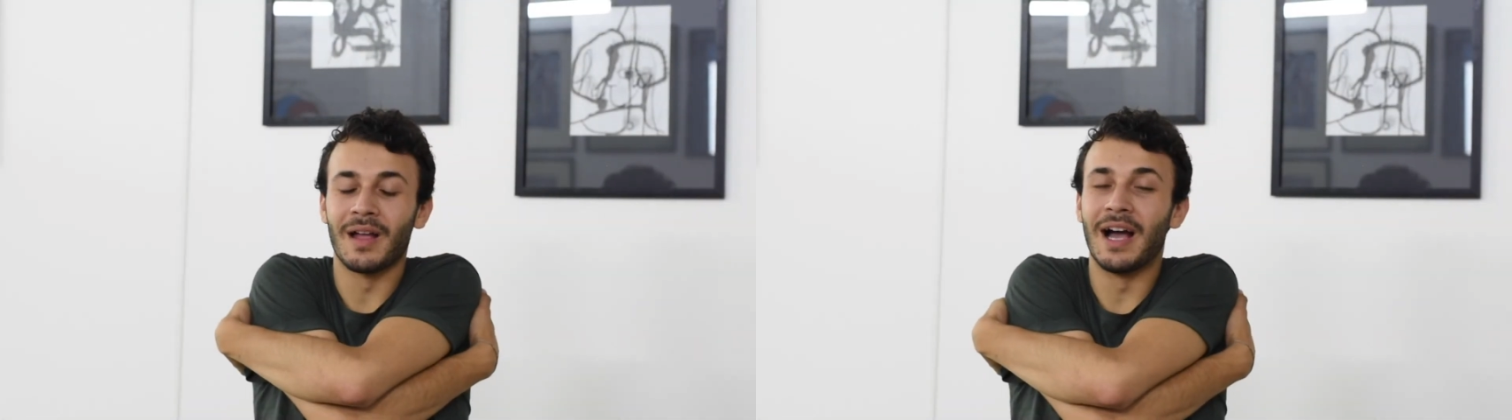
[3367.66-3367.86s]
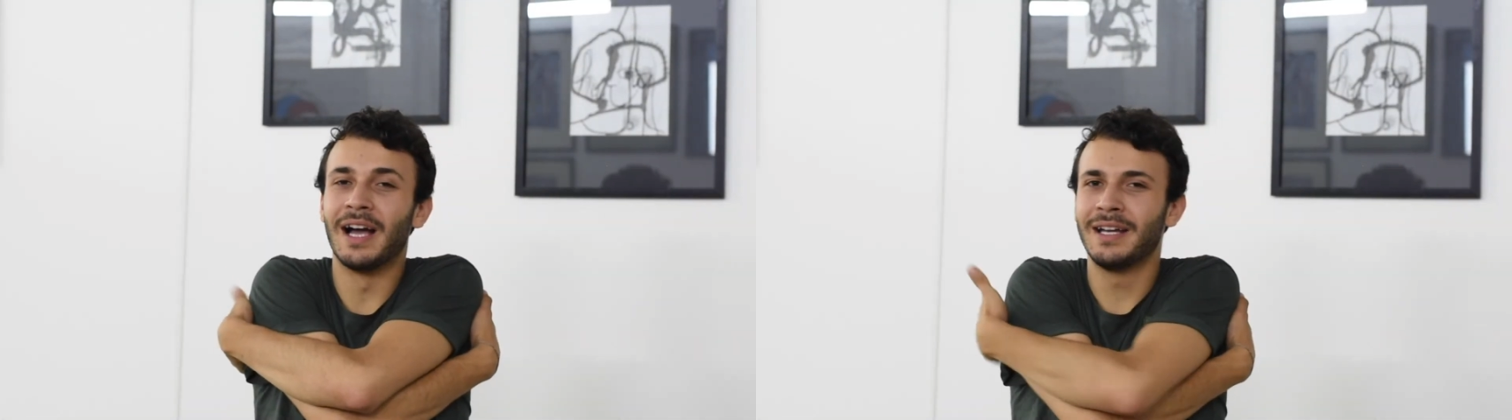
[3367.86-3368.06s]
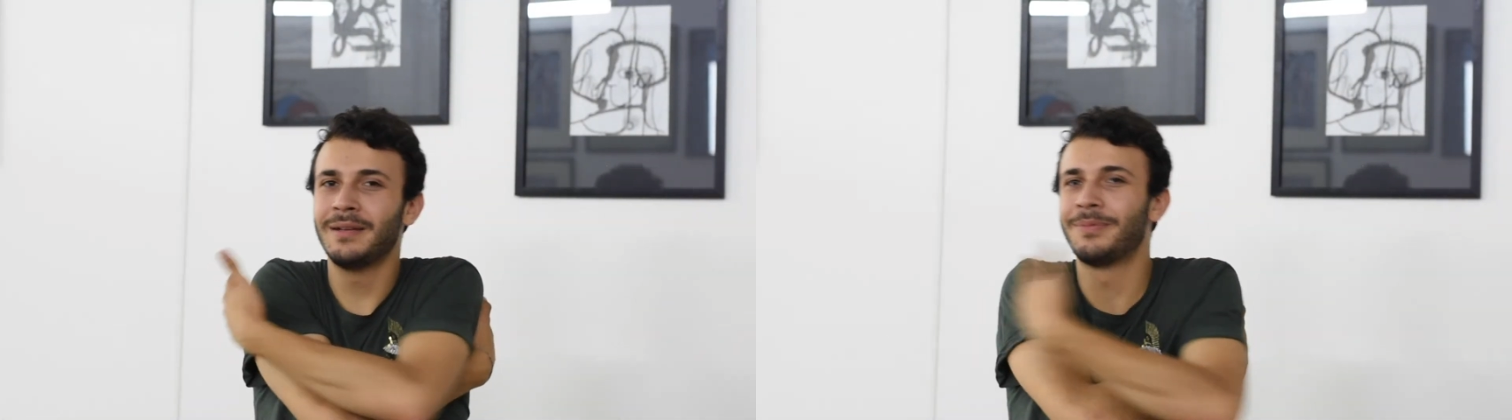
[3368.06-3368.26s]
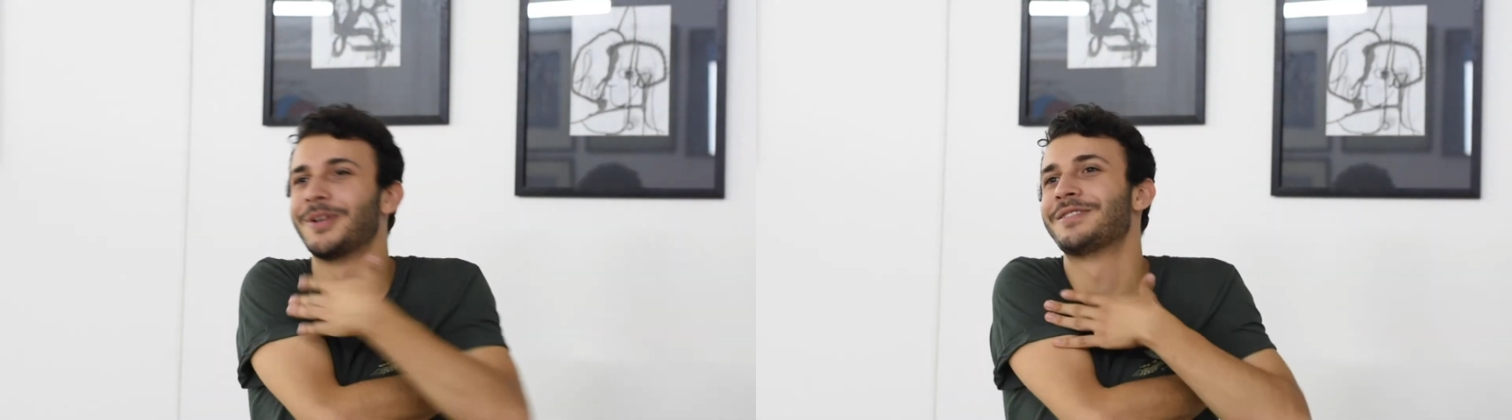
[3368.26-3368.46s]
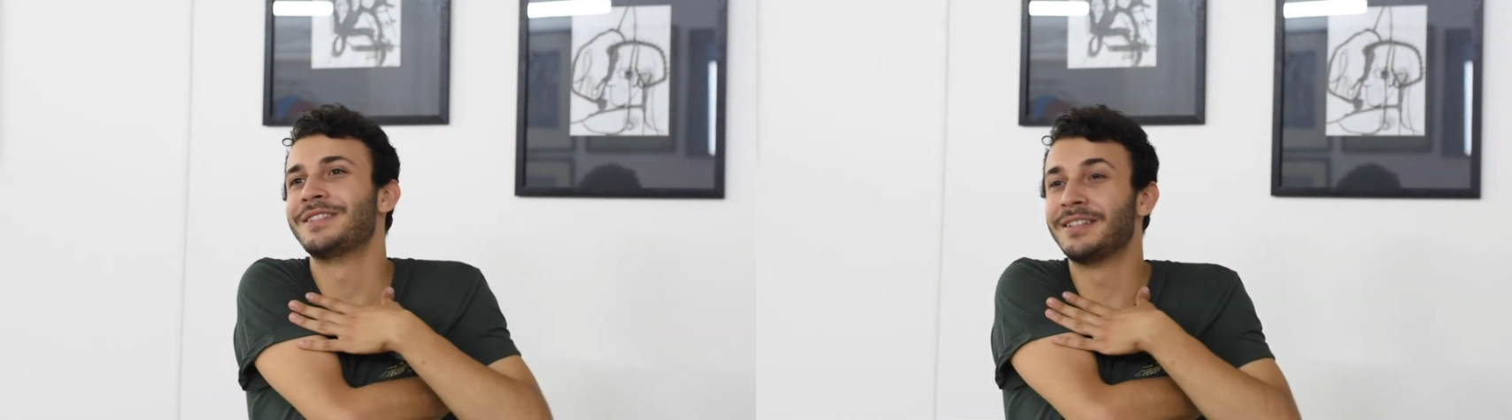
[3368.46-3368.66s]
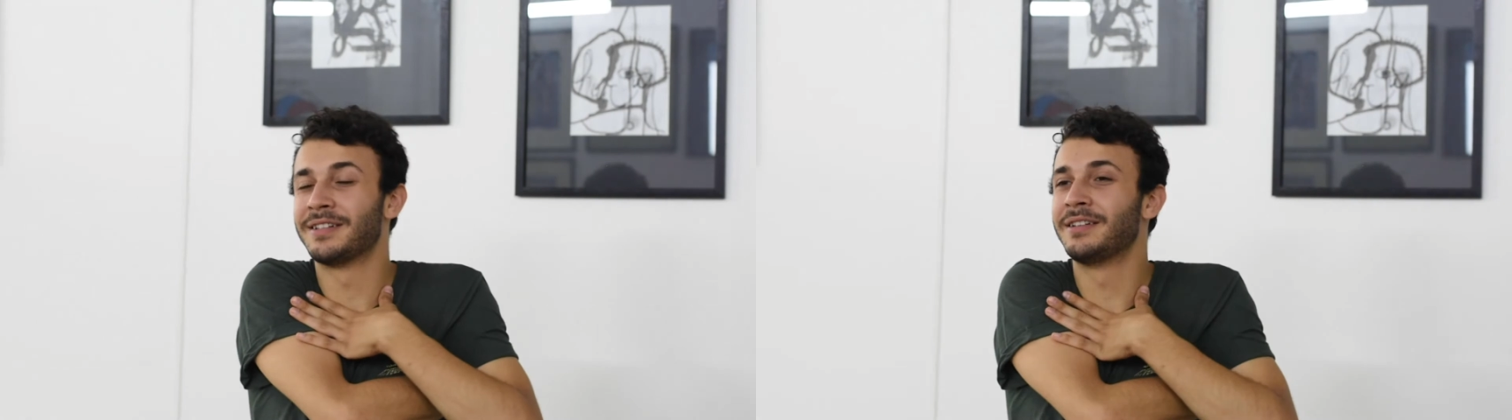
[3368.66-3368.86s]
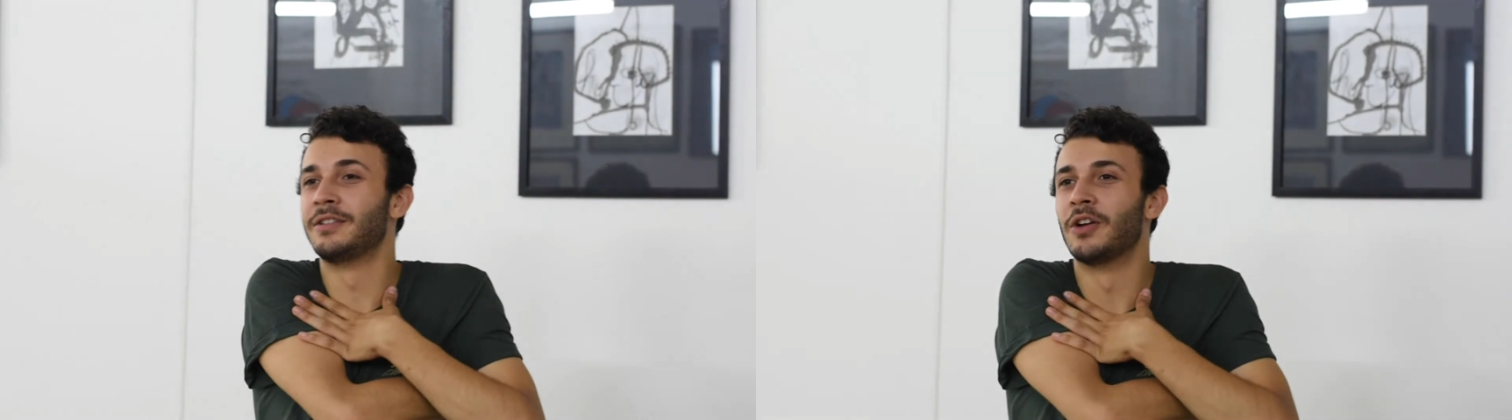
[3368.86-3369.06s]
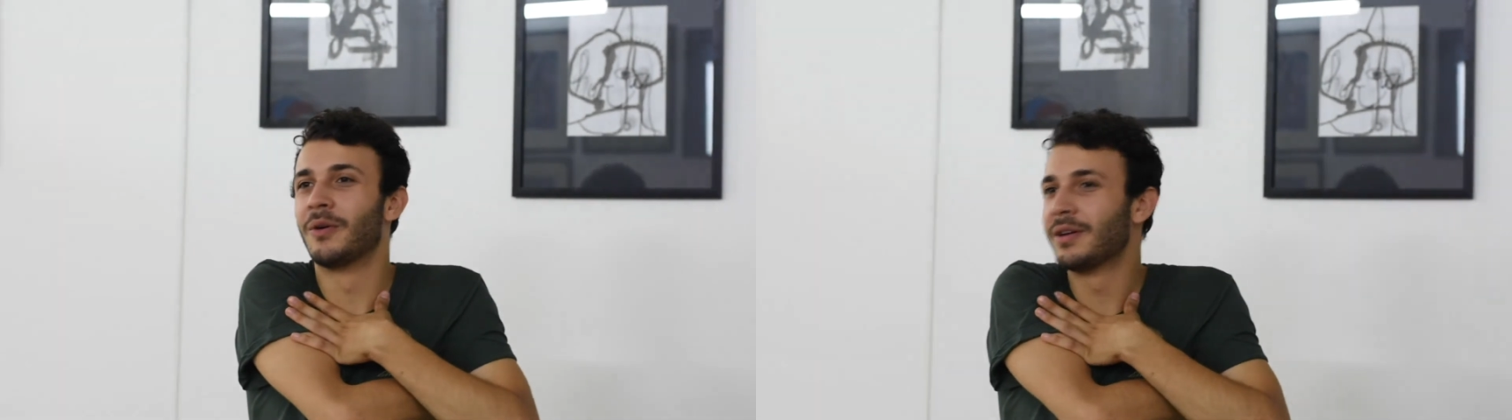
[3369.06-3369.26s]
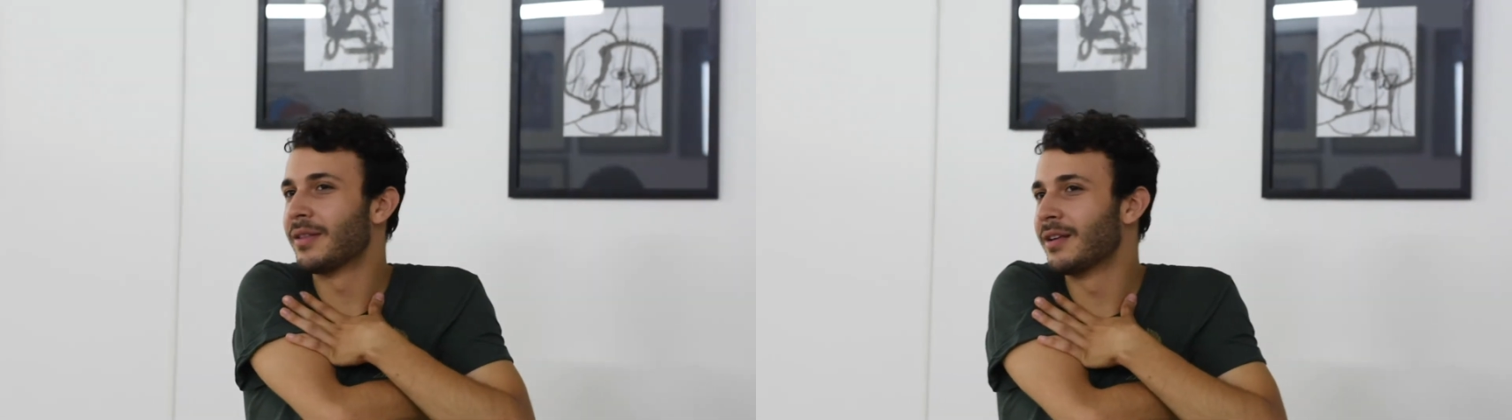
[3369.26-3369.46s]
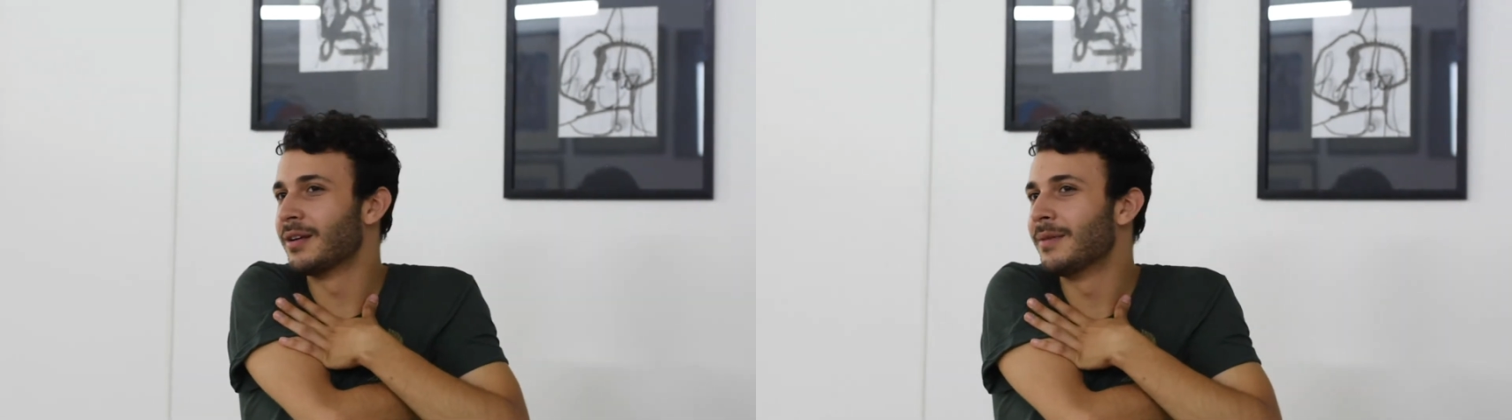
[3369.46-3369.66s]
I personally didn't know
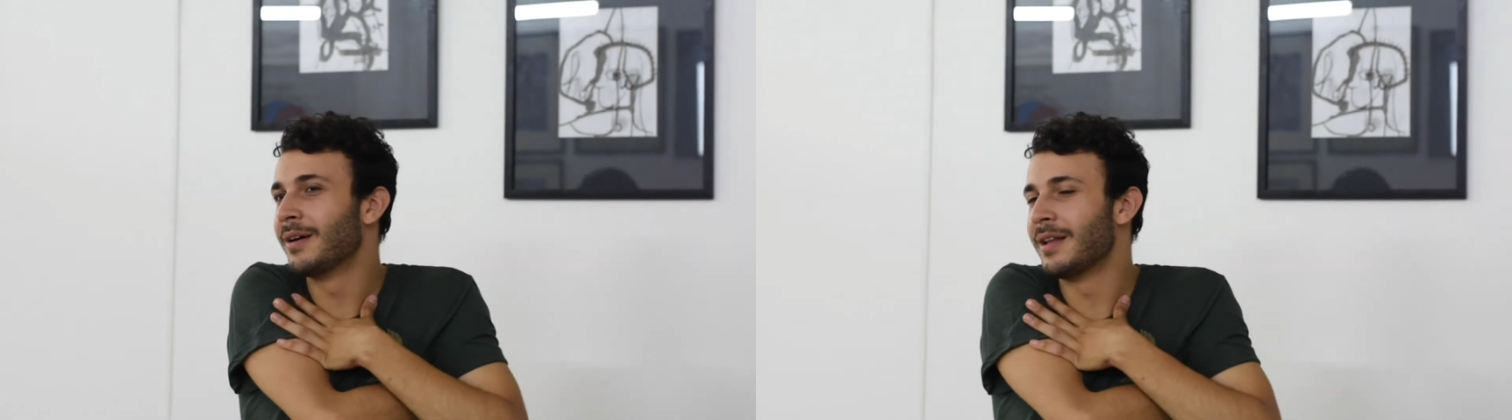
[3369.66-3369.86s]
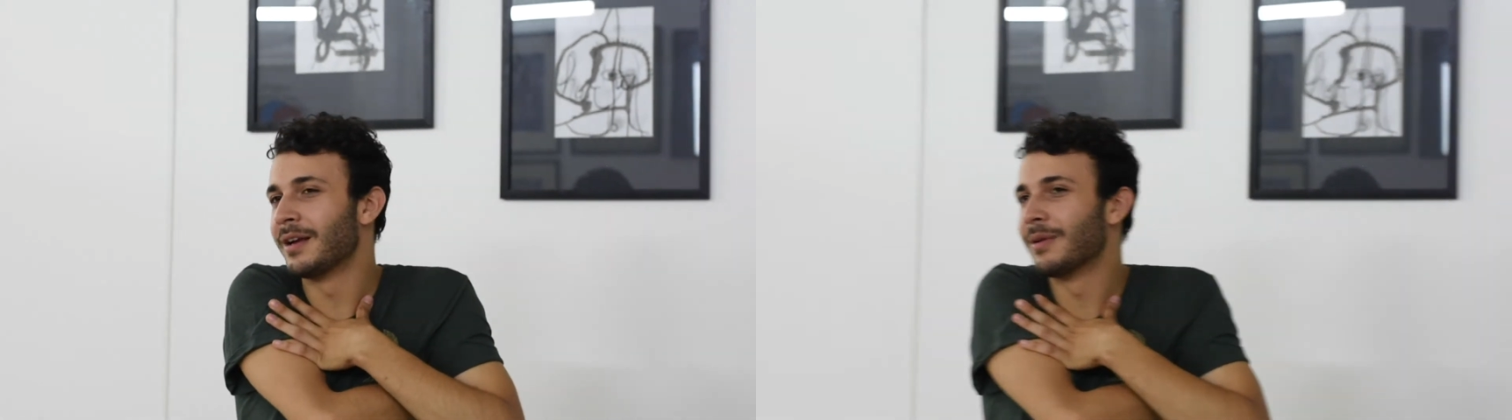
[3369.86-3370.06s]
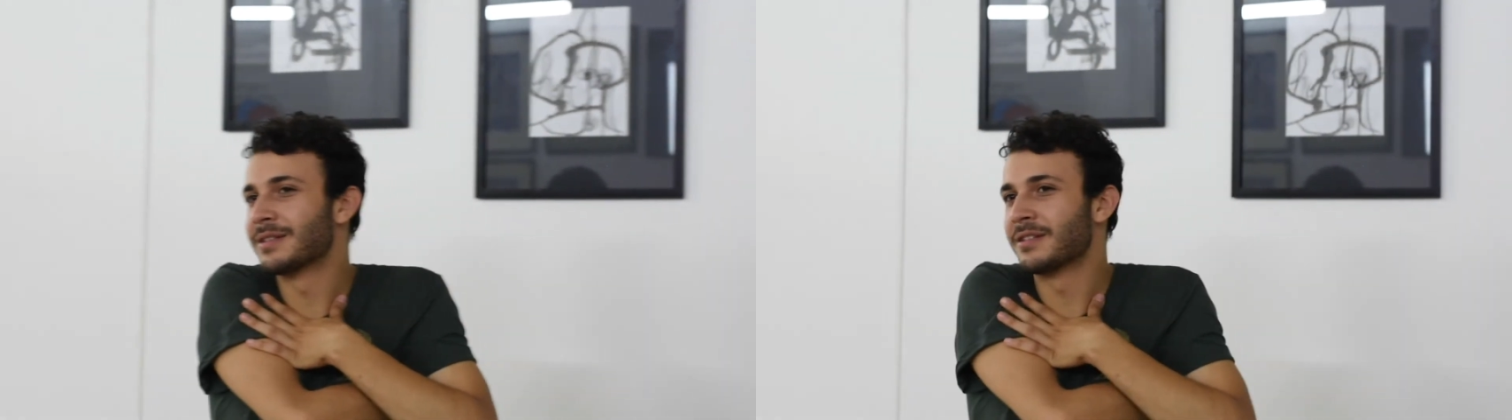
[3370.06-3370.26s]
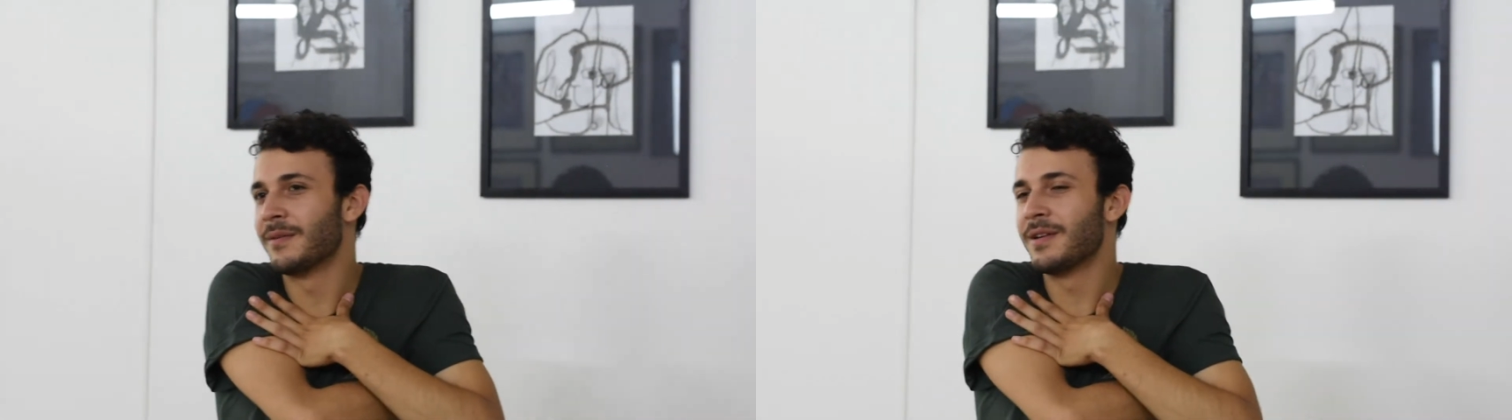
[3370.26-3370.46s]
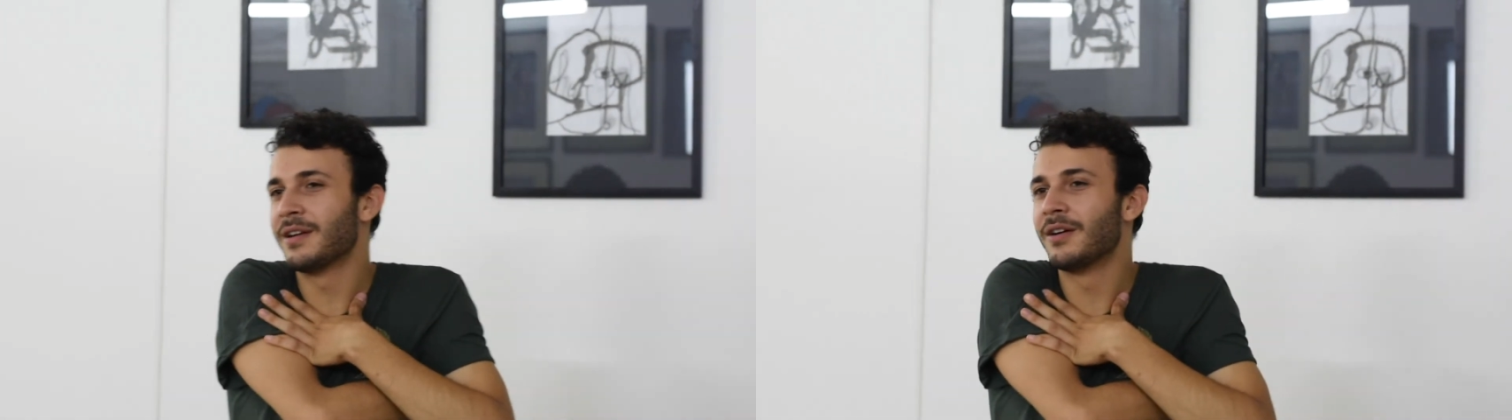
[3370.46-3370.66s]
anything about like Western Armenia.